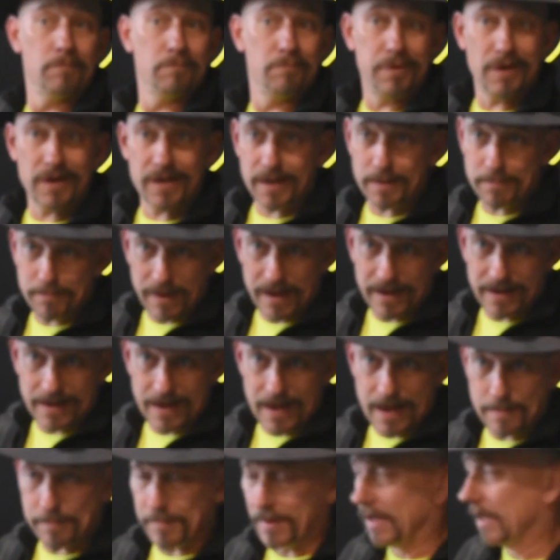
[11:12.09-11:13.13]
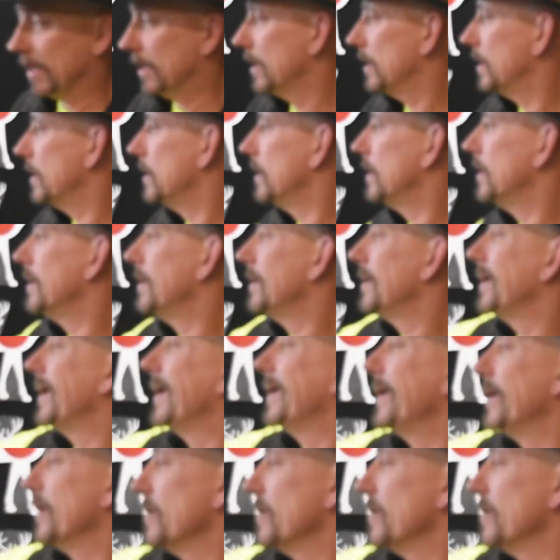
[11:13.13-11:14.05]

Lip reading: But it might not be. And